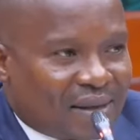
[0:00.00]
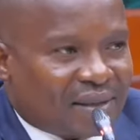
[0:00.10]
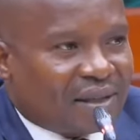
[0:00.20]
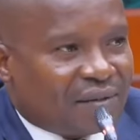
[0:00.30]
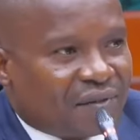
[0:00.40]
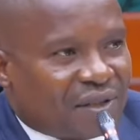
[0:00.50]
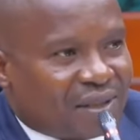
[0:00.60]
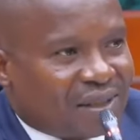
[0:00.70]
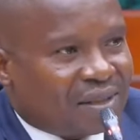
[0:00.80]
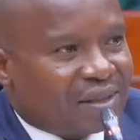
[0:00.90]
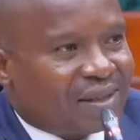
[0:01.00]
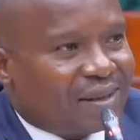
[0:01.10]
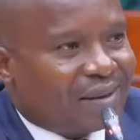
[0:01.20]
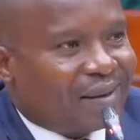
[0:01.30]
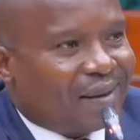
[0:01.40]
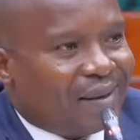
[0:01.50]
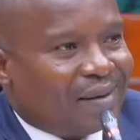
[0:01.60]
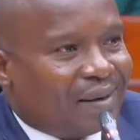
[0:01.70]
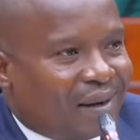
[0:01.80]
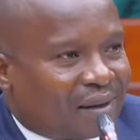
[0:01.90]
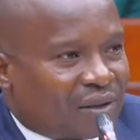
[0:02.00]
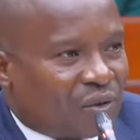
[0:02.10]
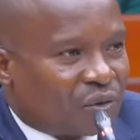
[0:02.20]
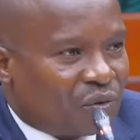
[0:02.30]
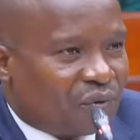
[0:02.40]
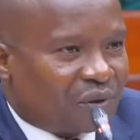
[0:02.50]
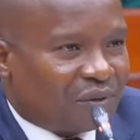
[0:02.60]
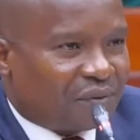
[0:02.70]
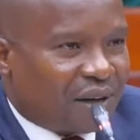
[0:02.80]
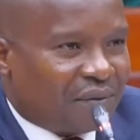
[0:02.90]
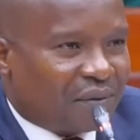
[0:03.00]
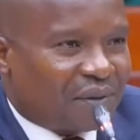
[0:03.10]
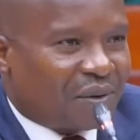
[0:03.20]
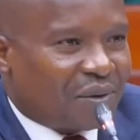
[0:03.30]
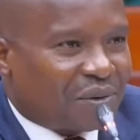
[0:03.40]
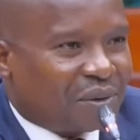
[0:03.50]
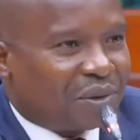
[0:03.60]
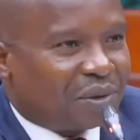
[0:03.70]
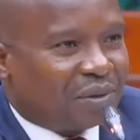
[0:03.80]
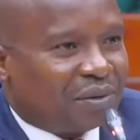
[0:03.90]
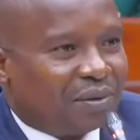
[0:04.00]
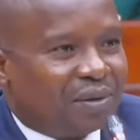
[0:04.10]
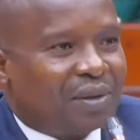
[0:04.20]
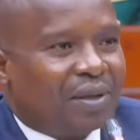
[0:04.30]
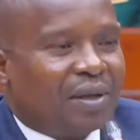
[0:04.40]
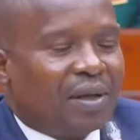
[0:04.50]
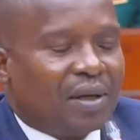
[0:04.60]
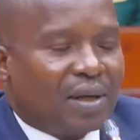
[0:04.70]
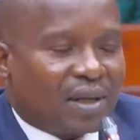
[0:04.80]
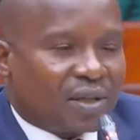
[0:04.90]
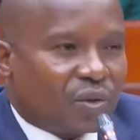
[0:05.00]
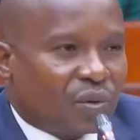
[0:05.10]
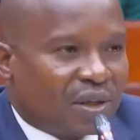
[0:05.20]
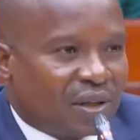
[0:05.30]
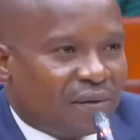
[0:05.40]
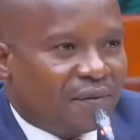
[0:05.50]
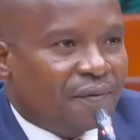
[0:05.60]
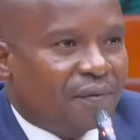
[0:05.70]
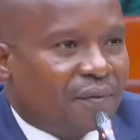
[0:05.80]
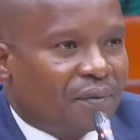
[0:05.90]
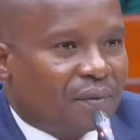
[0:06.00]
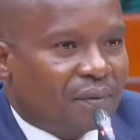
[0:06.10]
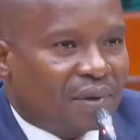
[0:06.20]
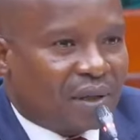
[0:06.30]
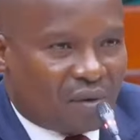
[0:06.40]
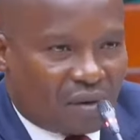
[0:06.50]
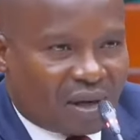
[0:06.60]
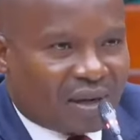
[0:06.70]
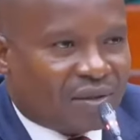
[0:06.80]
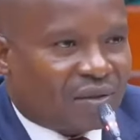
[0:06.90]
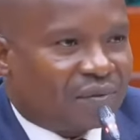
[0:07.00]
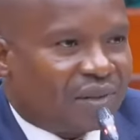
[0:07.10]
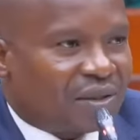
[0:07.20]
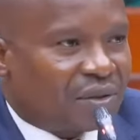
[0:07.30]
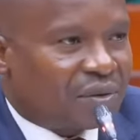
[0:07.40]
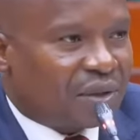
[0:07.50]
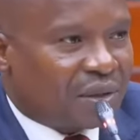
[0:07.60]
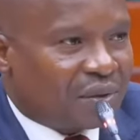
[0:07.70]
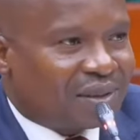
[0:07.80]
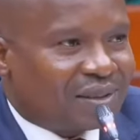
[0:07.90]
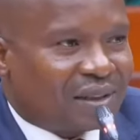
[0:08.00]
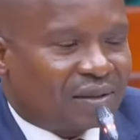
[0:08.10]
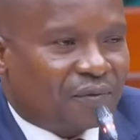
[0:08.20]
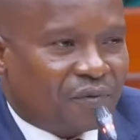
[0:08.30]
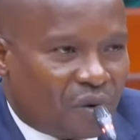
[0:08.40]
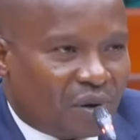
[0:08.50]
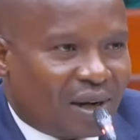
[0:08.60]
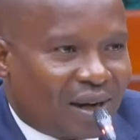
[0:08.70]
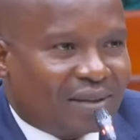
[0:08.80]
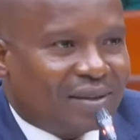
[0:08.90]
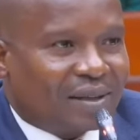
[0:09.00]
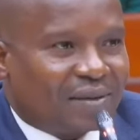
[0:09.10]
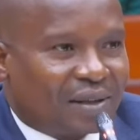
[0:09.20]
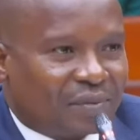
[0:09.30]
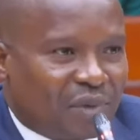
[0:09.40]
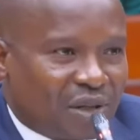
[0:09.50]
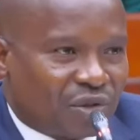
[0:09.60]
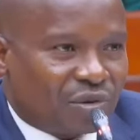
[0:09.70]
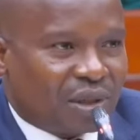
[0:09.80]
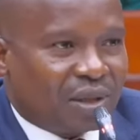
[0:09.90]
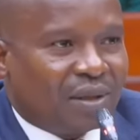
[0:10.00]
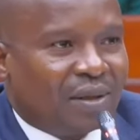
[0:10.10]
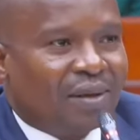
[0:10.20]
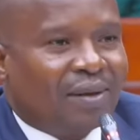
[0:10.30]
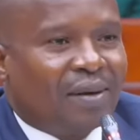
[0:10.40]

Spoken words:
as envisaged in Article 245 of the Constitution, is to give the organs of national security that fall under that ministry